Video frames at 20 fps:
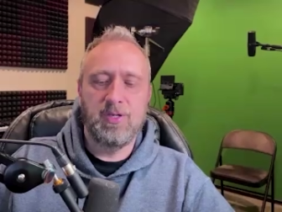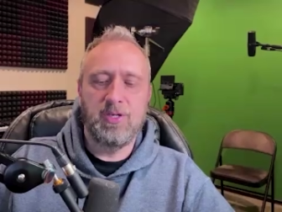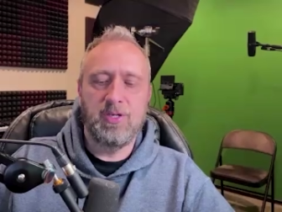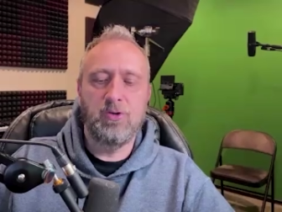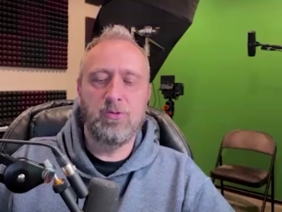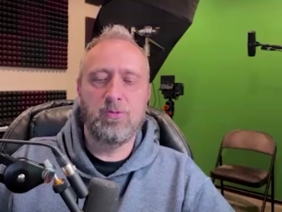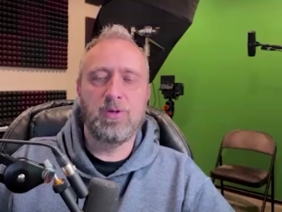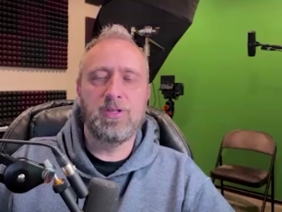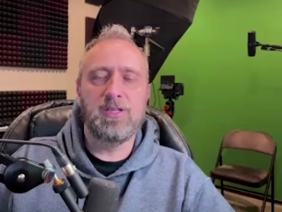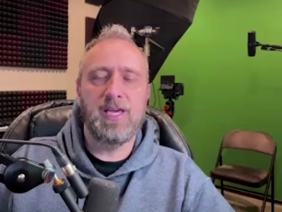
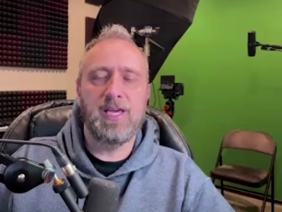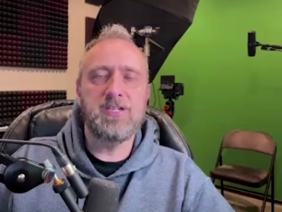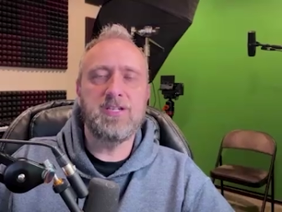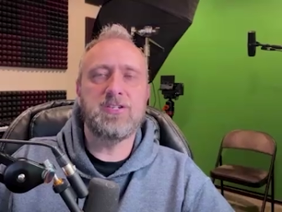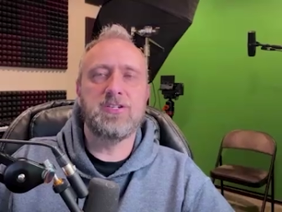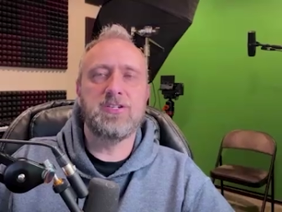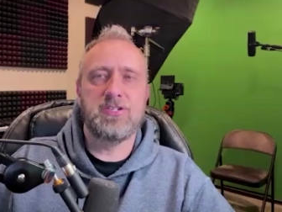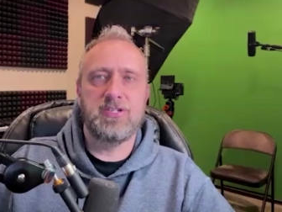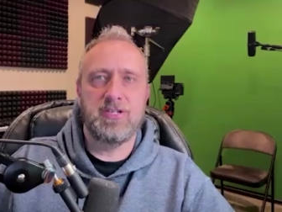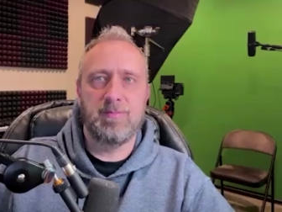your
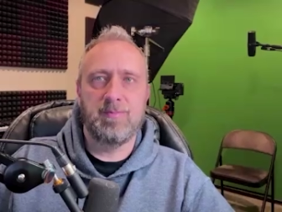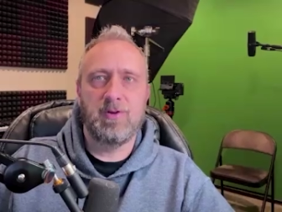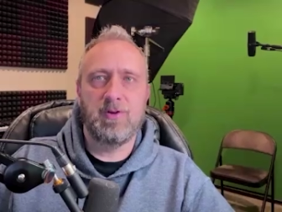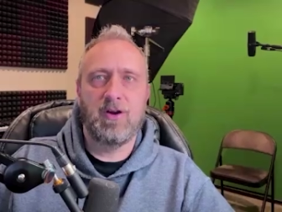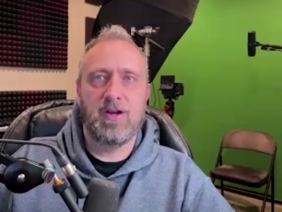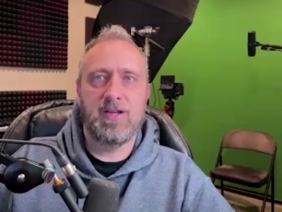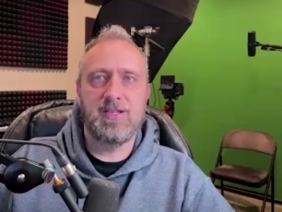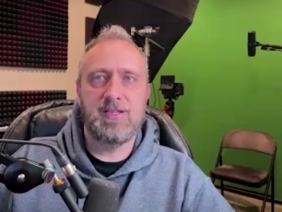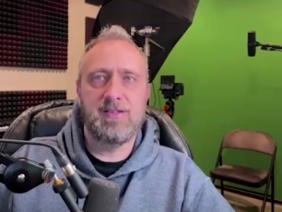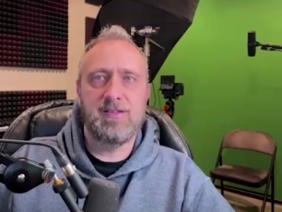relationship,
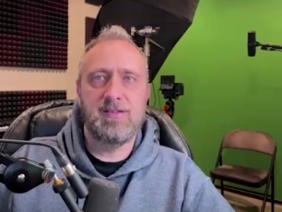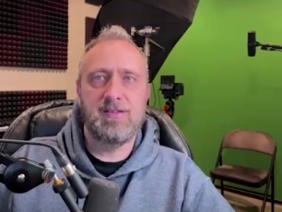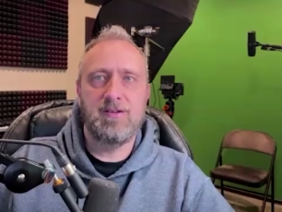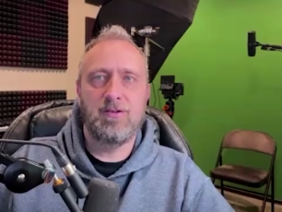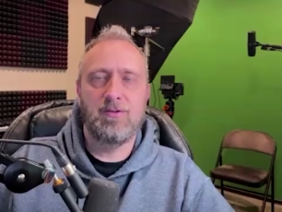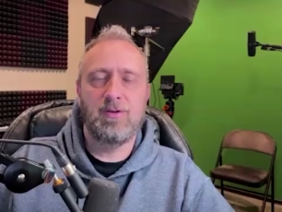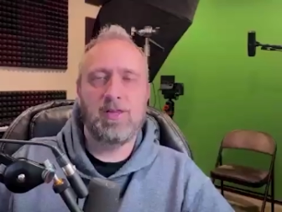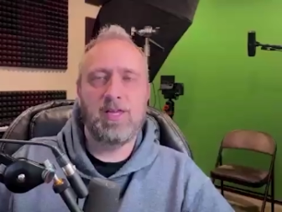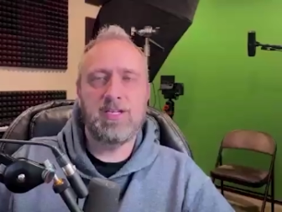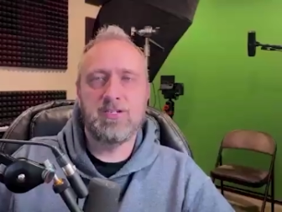
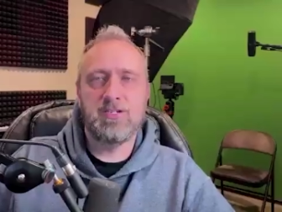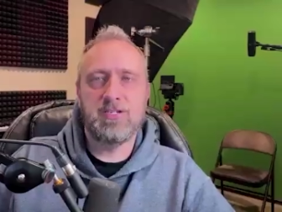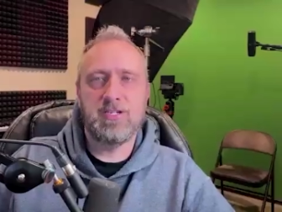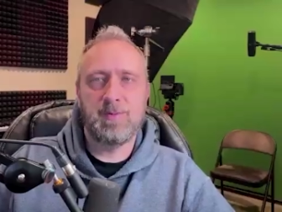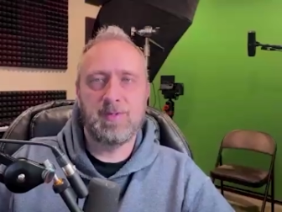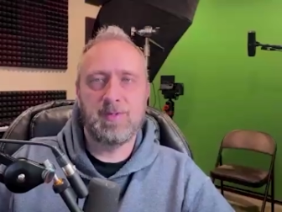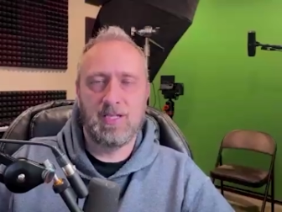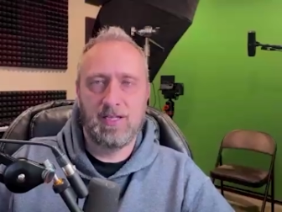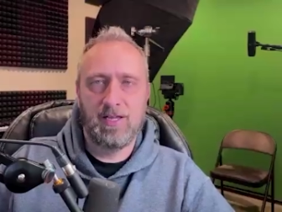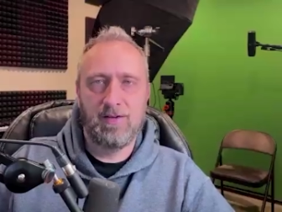your
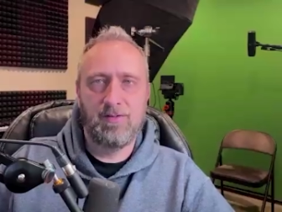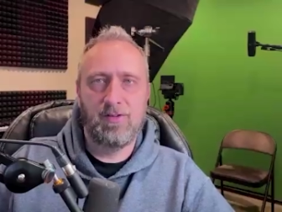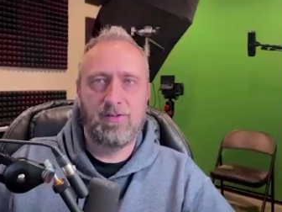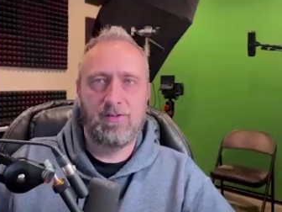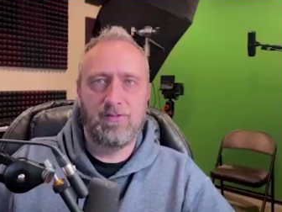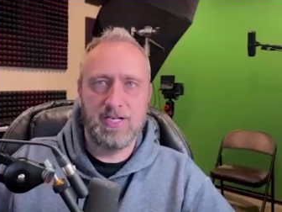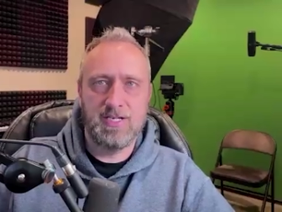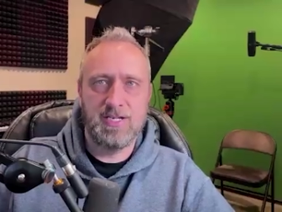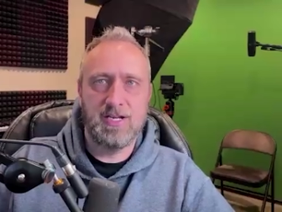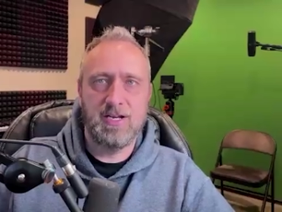relationship at the level
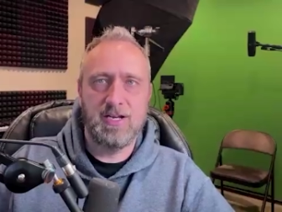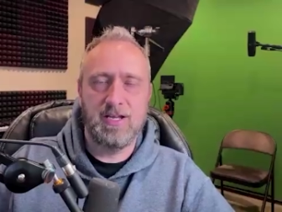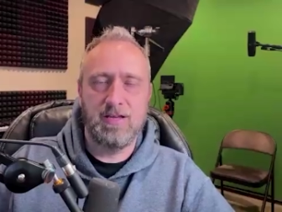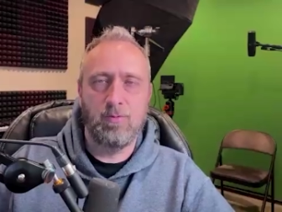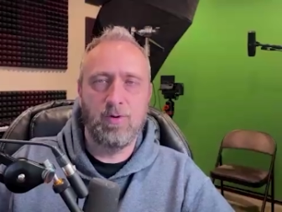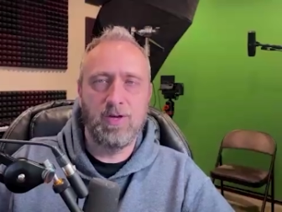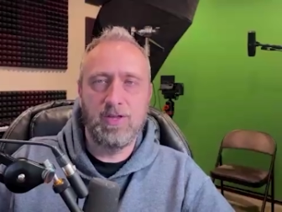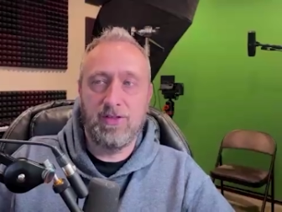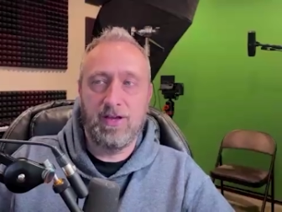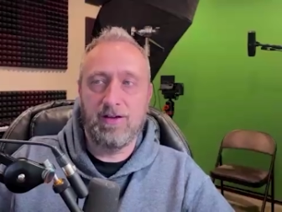of identity
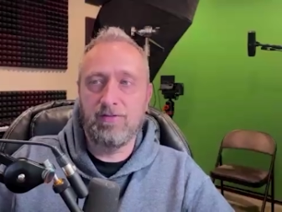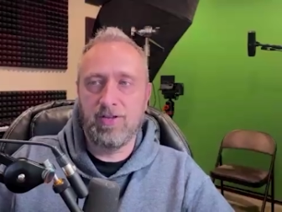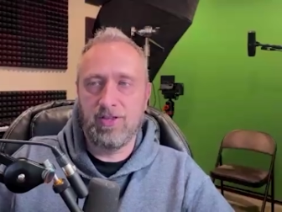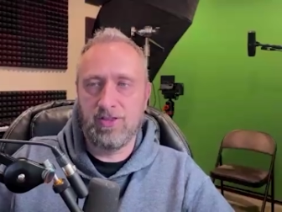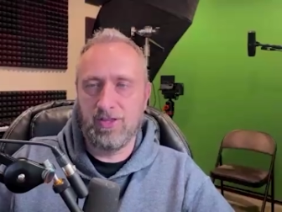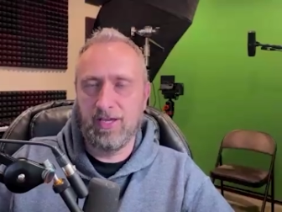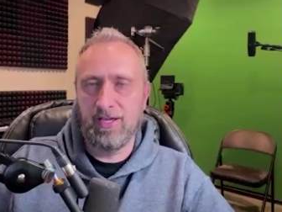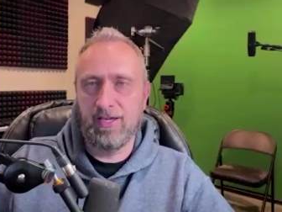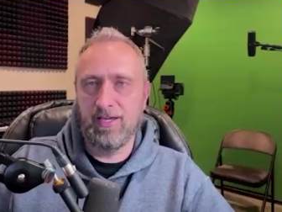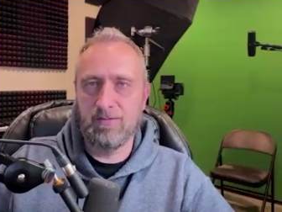with
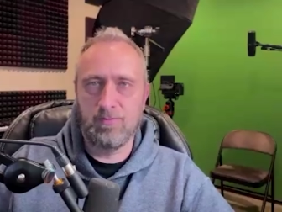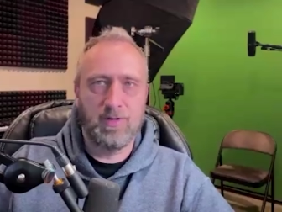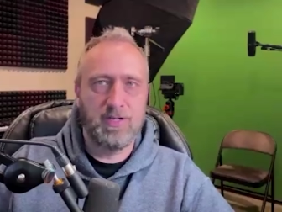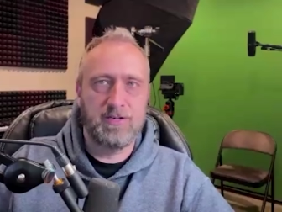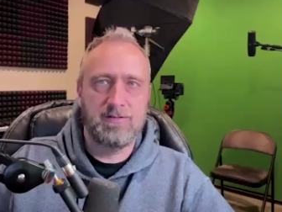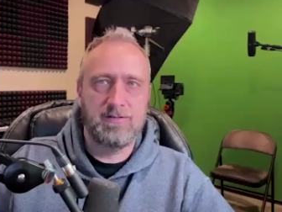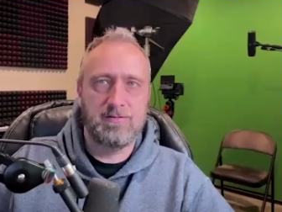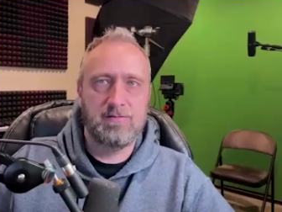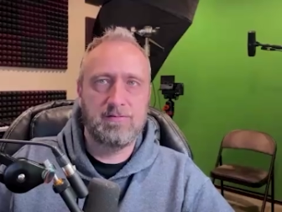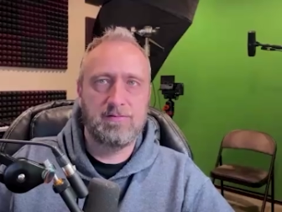everything is
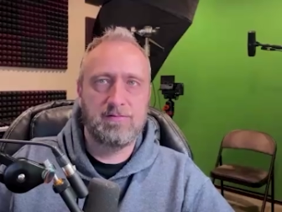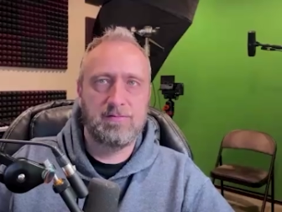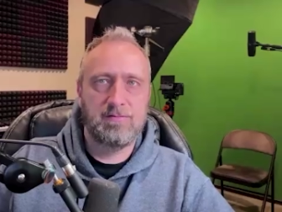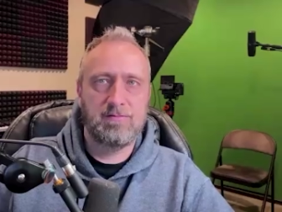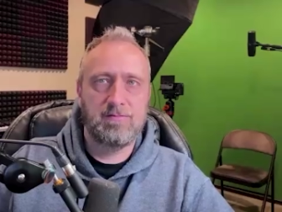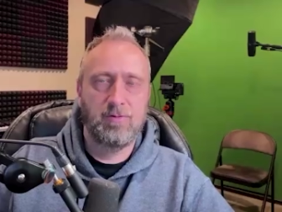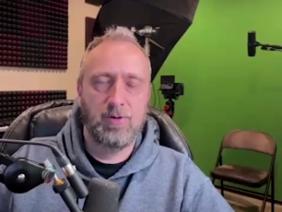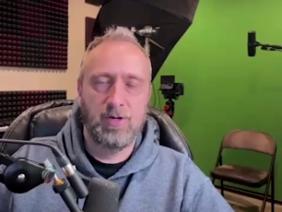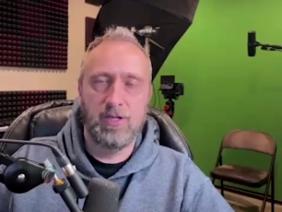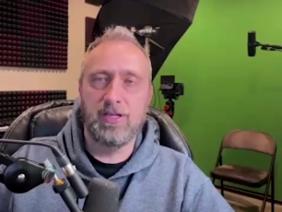what
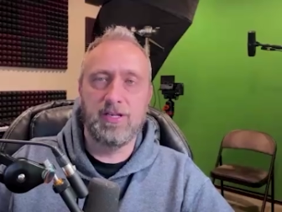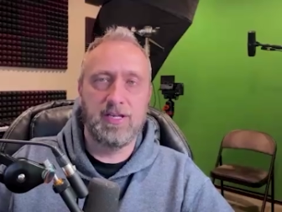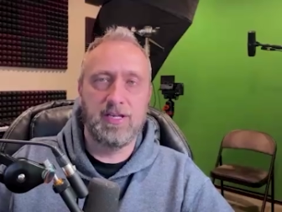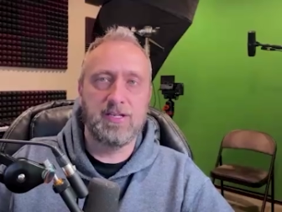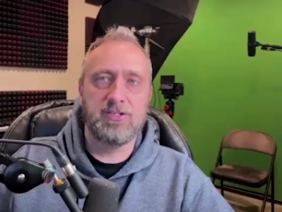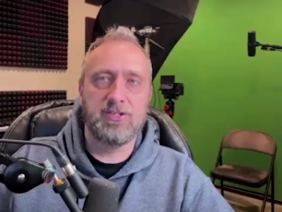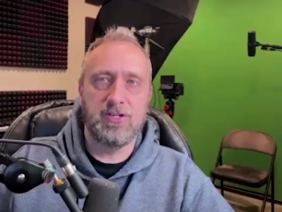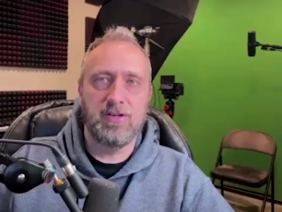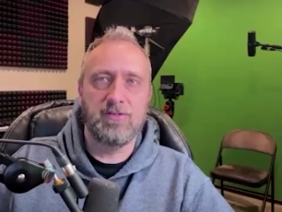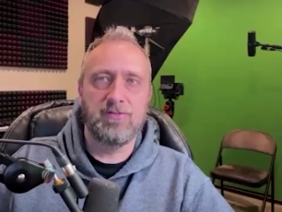really
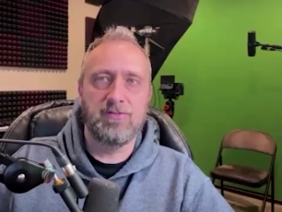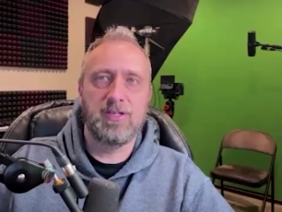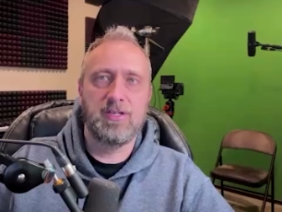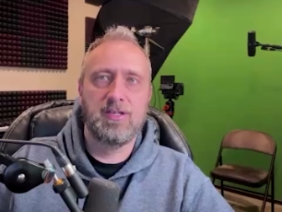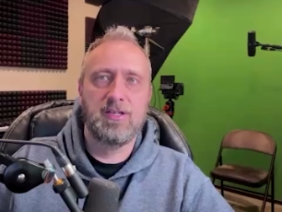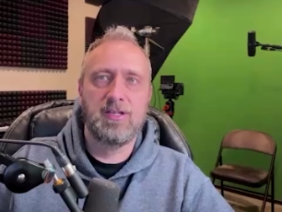does shift.